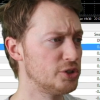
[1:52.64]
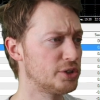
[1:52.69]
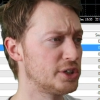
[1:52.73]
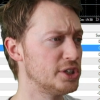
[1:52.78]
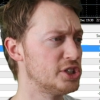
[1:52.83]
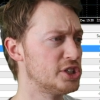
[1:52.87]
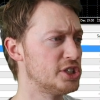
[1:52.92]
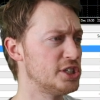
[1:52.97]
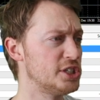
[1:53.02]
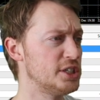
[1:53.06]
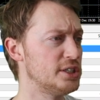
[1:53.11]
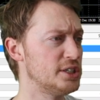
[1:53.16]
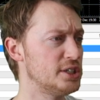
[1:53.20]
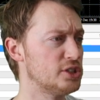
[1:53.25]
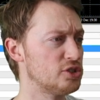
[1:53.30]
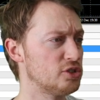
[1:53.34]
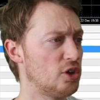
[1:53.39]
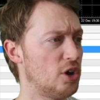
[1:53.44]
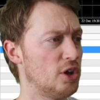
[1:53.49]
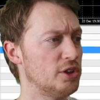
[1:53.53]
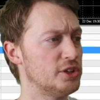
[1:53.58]
you can see
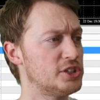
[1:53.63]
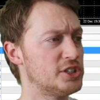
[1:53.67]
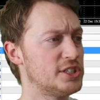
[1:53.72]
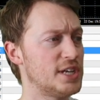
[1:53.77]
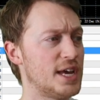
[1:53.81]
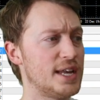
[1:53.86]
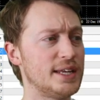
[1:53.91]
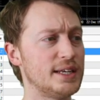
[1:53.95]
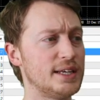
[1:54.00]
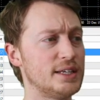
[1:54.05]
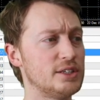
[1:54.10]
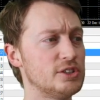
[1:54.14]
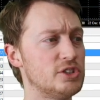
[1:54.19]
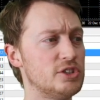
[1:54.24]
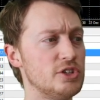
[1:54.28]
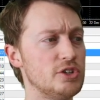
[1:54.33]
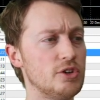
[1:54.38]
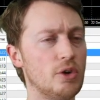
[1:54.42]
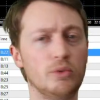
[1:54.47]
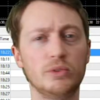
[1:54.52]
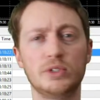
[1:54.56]
these are all the
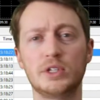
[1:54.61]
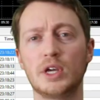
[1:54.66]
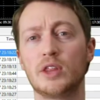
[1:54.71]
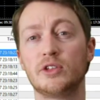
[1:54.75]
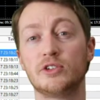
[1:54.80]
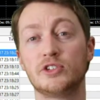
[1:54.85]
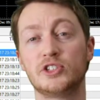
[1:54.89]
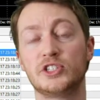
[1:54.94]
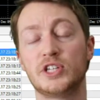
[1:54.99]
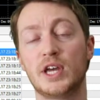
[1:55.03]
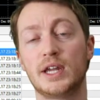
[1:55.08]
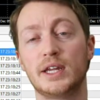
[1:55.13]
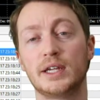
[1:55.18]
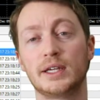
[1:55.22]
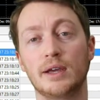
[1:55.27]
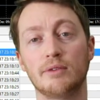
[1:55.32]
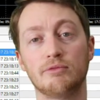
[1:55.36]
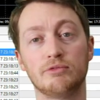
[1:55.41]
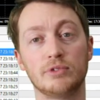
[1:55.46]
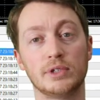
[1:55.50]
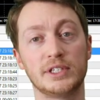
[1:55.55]
settings. The only other
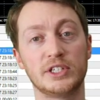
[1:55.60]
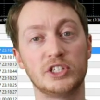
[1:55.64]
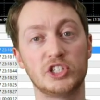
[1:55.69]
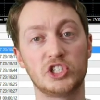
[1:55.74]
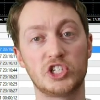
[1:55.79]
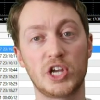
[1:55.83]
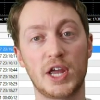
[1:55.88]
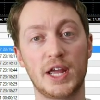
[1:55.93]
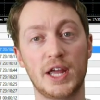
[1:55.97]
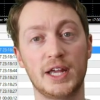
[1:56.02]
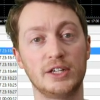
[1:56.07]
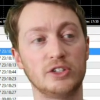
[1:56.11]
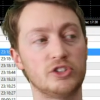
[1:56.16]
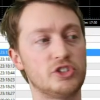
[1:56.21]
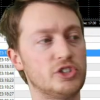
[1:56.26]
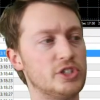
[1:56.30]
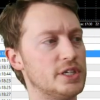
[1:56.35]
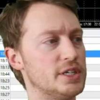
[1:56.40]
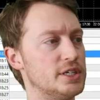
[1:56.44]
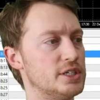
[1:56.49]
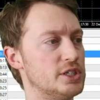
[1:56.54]
setting I've really
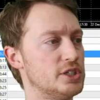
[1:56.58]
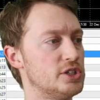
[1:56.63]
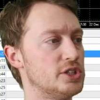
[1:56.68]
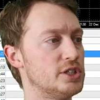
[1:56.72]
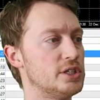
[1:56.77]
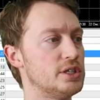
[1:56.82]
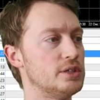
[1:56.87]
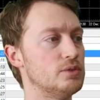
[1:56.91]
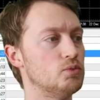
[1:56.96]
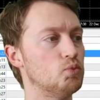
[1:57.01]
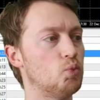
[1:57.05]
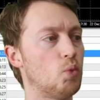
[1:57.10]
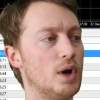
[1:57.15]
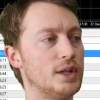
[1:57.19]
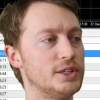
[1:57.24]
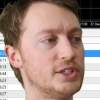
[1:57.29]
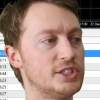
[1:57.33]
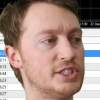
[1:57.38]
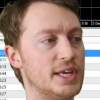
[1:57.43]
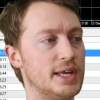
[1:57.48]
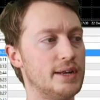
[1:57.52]
changed is the
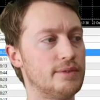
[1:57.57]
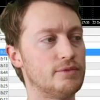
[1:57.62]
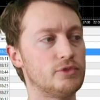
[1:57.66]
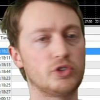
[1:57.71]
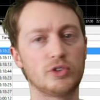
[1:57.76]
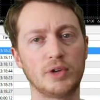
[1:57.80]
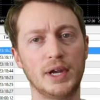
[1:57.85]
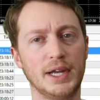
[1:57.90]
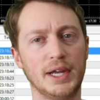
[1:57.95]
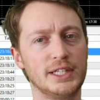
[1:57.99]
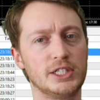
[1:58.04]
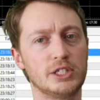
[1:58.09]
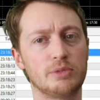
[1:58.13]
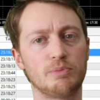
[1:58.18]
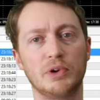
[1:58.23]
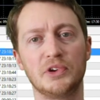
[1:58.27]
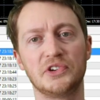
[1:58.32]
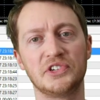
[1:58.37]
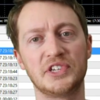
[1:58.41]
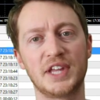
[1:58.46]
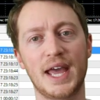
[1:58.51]
one set of trades
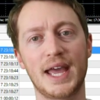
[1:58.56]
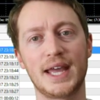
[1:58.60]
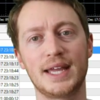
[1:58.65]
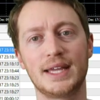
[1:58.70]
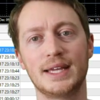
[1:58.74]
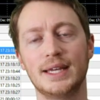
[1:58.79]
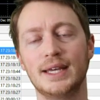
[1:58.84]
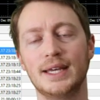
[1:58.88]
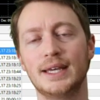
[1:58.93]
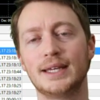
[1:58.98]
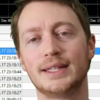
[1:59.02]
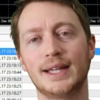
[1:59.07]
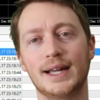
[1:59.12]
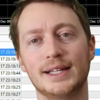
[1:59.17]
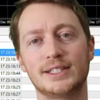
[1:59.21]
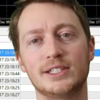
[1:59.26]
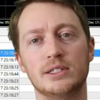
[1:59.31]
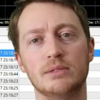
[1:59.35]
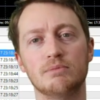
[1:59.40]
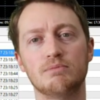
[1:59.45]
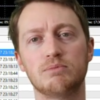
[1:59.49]
per day.
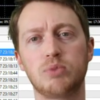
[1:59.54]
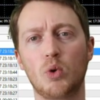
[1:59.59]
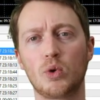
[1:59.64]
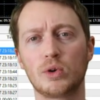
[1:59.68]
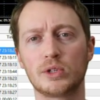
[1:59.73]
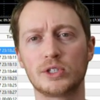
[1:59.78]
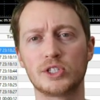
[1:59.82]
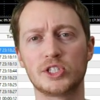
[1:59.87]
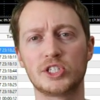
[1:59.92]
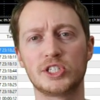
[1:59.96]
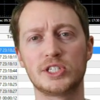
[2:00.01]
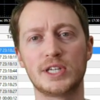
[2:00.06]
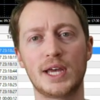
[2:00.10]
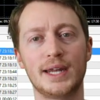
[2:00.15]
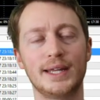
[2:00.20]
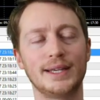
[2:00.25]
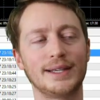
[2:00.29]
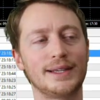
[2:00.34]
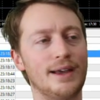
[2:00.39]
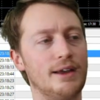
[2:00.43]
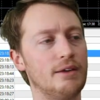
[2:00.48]
That's an important
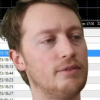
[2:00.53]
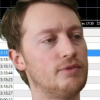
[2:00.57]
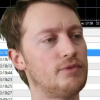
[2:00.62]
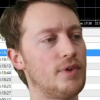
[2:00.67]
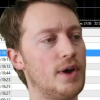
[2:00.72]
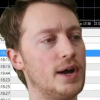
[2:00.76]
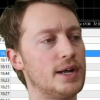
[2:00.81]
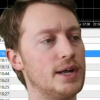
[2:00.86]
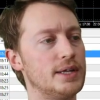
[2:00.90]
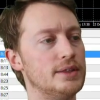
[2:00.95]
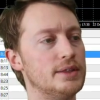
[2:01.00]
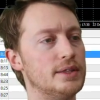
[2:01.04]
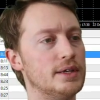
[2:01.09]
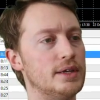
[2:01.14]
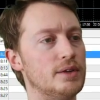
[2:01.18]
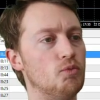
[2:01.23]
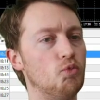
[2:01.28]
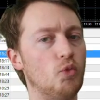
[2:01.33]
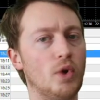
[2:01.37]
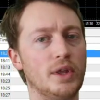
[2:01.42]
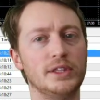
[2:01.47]
setting. I find
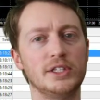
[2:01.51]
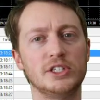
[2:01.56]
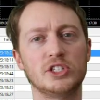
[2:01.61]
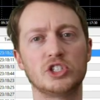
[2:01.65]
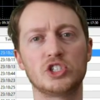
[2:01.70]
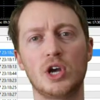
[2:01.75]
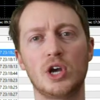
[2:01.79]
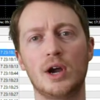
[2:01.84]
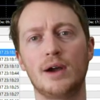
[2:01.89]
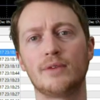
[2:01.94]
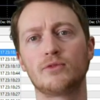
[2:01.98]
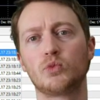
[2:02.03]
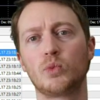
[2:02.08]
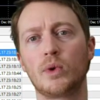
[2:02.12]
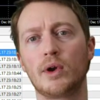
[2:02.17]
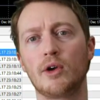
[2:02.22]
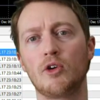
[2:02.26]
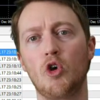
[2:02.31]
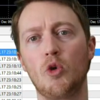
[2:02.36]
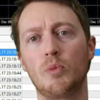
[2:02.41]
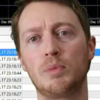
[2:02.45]
that when the
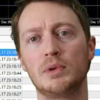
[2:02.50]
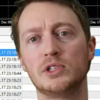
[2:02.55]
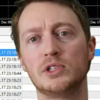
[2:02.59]
software